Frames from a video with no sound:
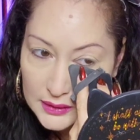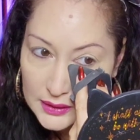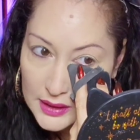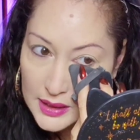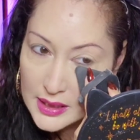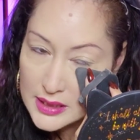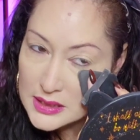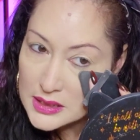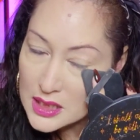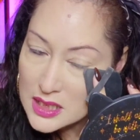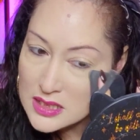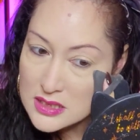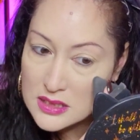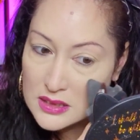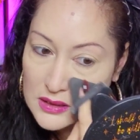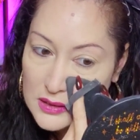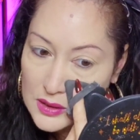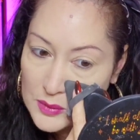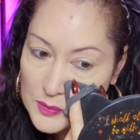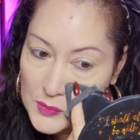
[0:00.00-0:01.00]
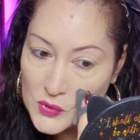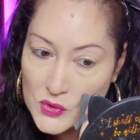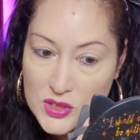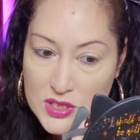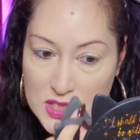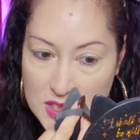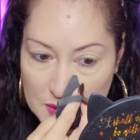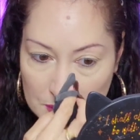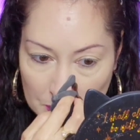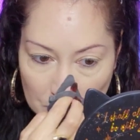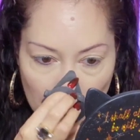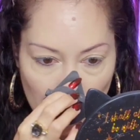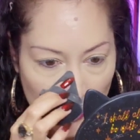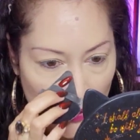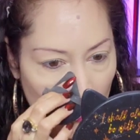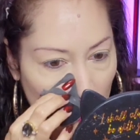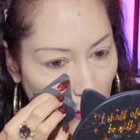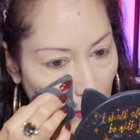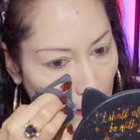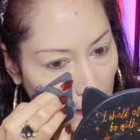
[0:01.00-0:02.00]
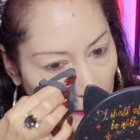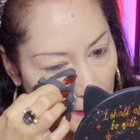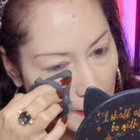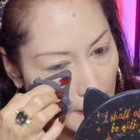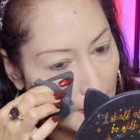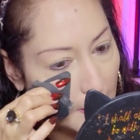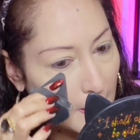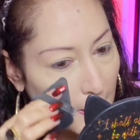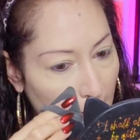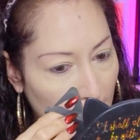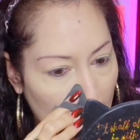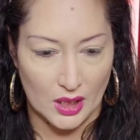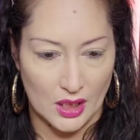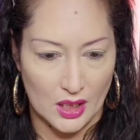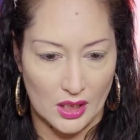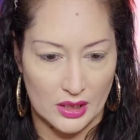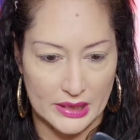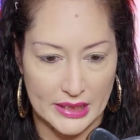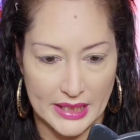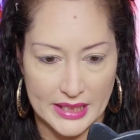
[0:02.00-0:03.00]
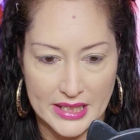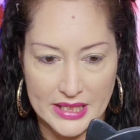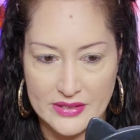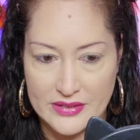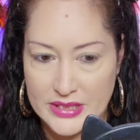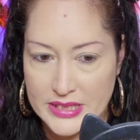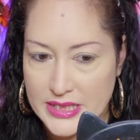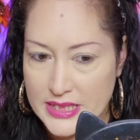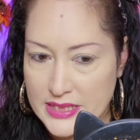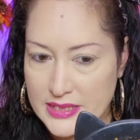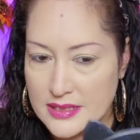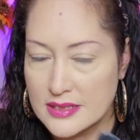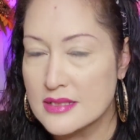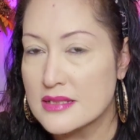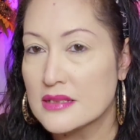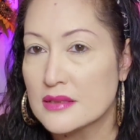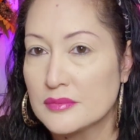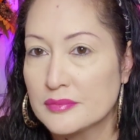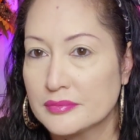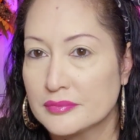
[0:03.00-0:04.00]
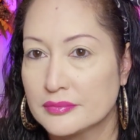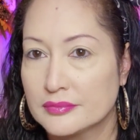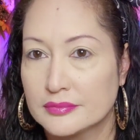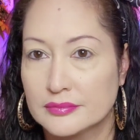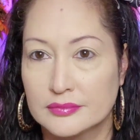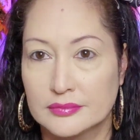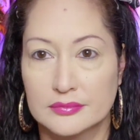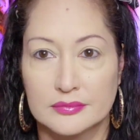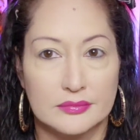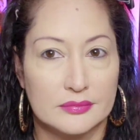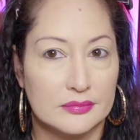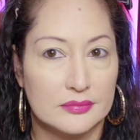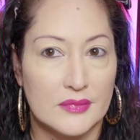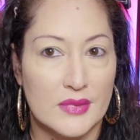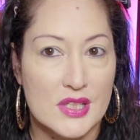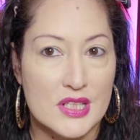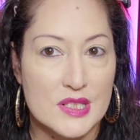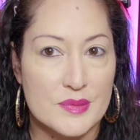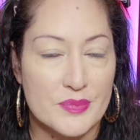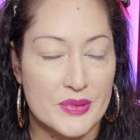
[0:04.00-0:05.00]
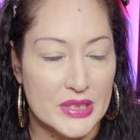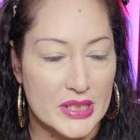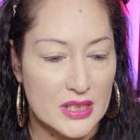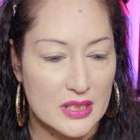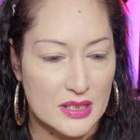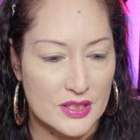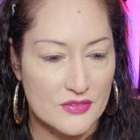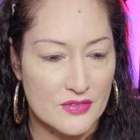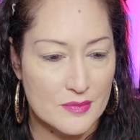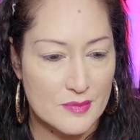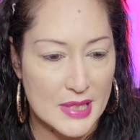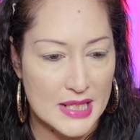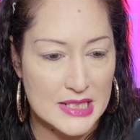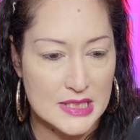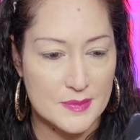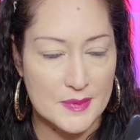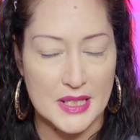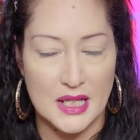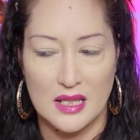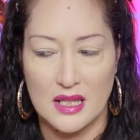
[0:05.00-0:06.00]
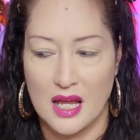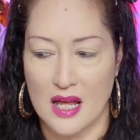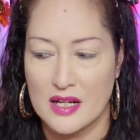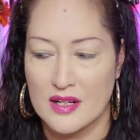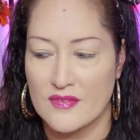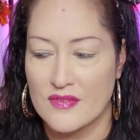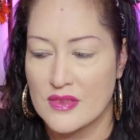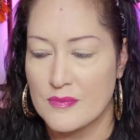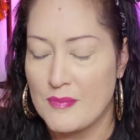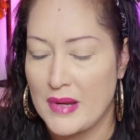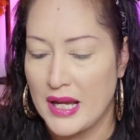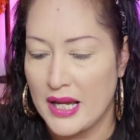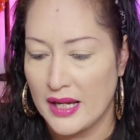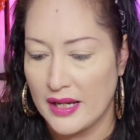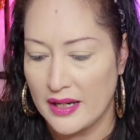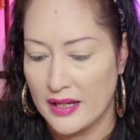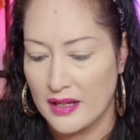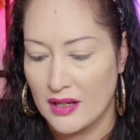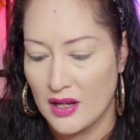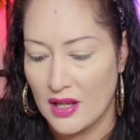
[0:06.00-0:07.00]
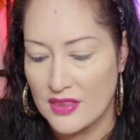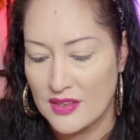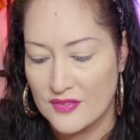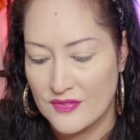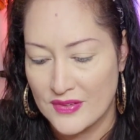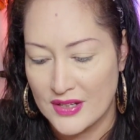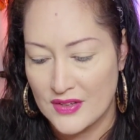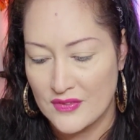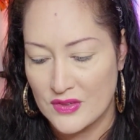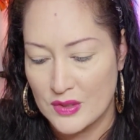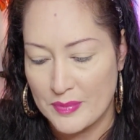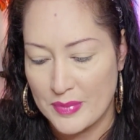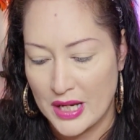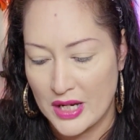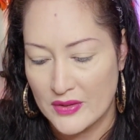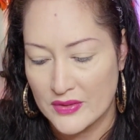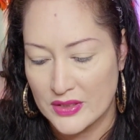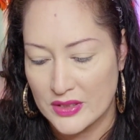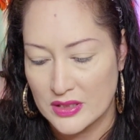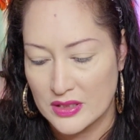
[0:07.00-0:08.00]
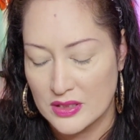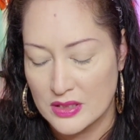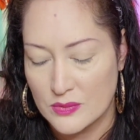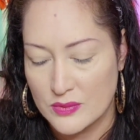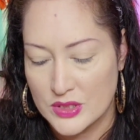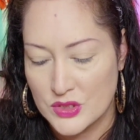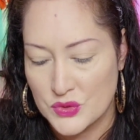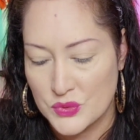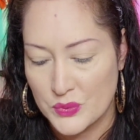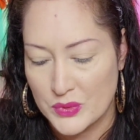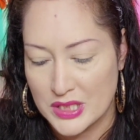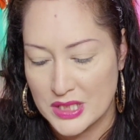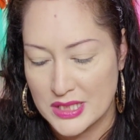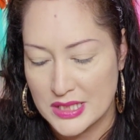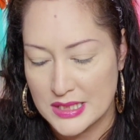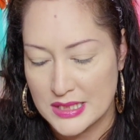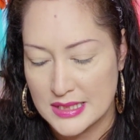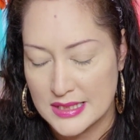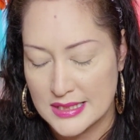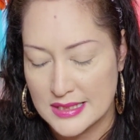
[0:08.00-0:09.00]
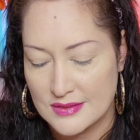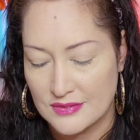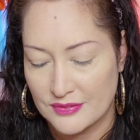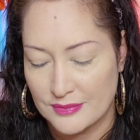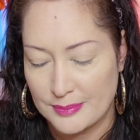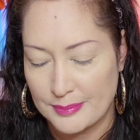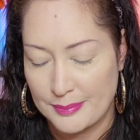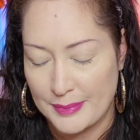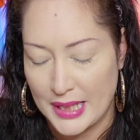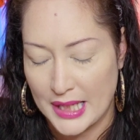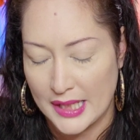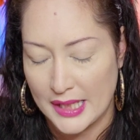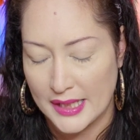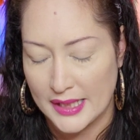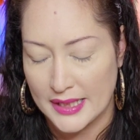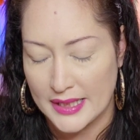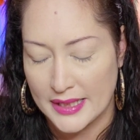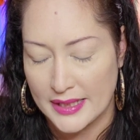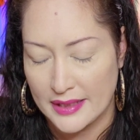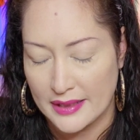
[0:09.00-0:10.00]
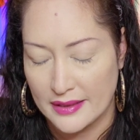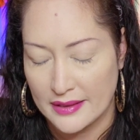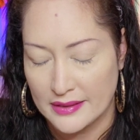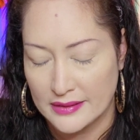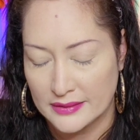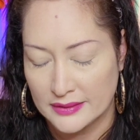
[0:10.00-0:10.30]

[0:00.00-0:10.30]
It does look more smoother. Okay, here it is. Looks pretty good. It reminds me a lot of my other favorite powder, which was by